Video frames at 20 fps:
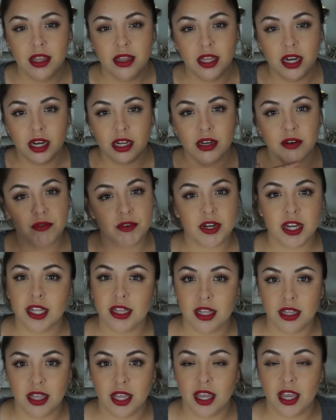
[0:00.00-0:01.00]
They're going to
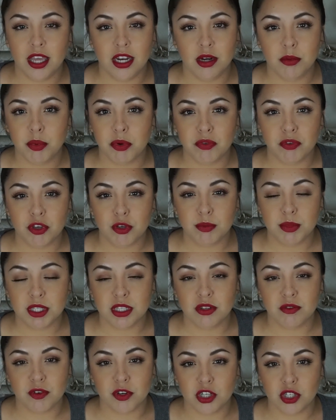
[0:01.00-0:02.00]
forget that they hated perfumes
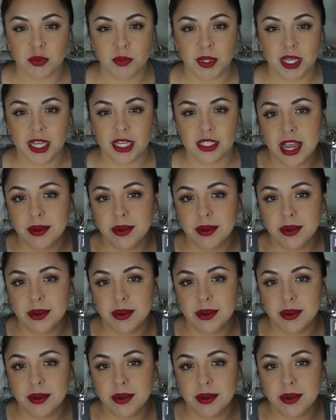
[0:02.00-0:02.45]
in the first place.